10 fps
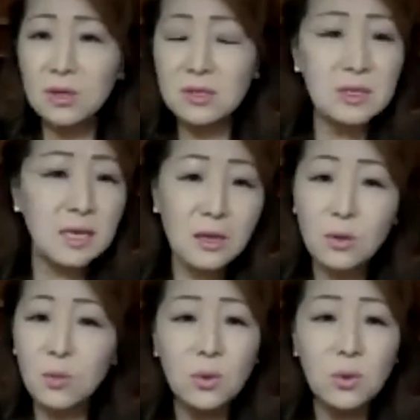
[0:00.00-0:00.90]

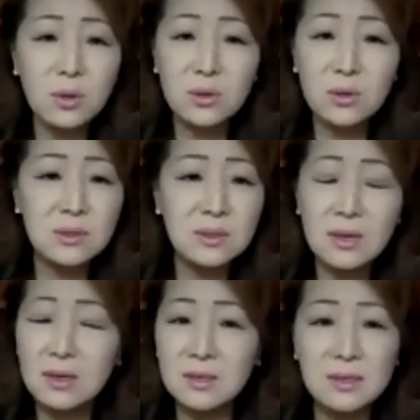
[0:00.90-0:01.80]
seeing the walls,
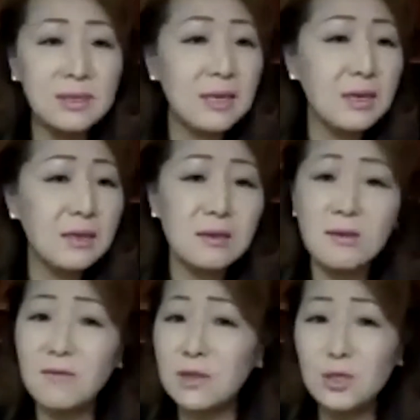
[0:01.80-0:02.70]
not seeing the
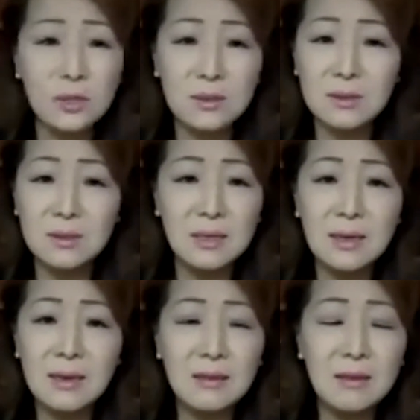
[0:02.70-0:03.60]
divisions,
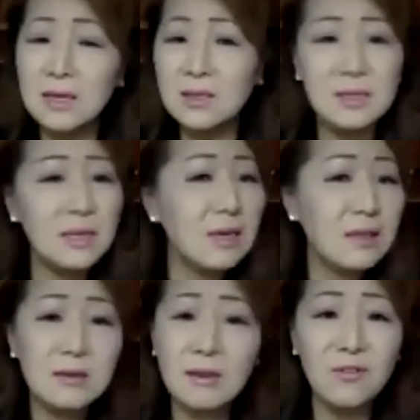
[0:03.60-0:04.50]
not seeing the
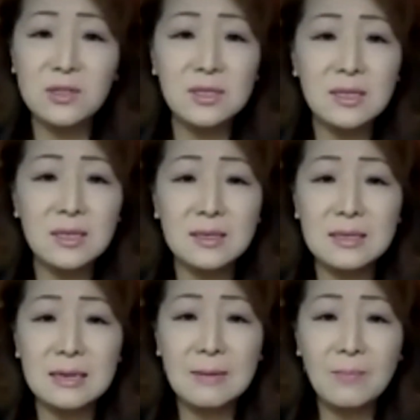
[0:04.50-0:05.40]
differences.
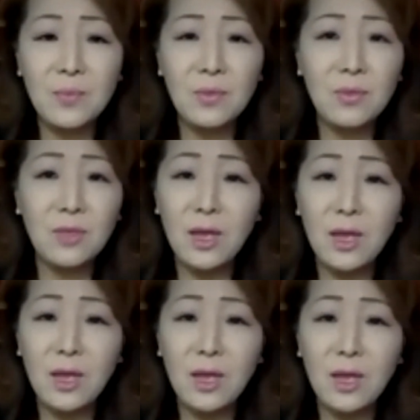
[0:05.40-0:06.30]
They
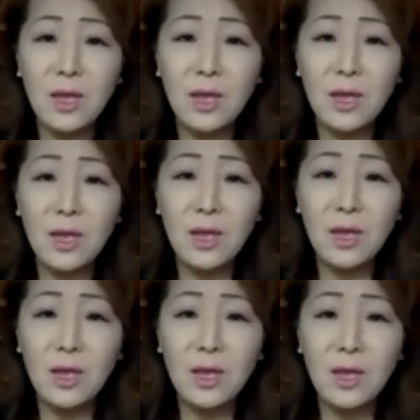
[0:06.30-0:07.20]
are who they
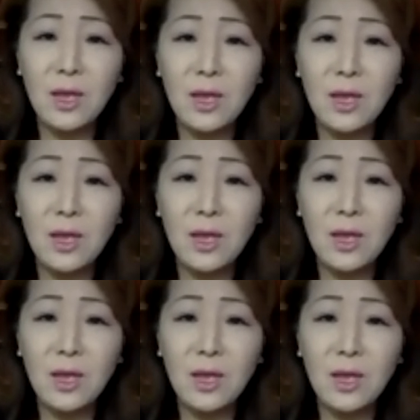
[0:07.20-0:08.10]
are.
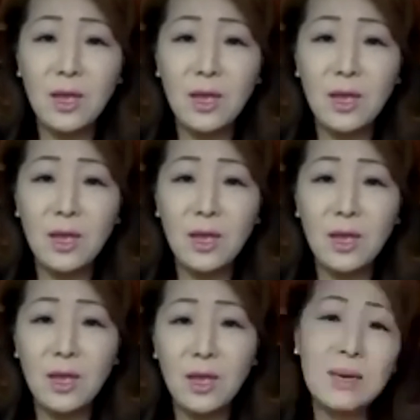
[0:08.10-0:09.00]

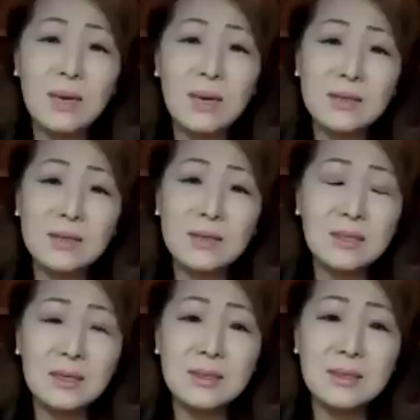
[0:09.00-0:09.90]

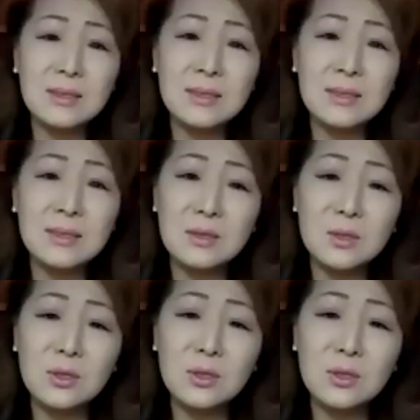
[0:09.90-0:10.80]
And
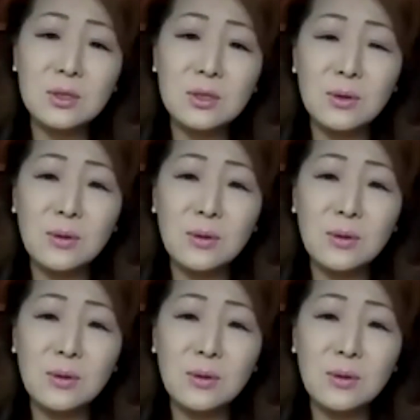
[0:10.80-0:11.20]
so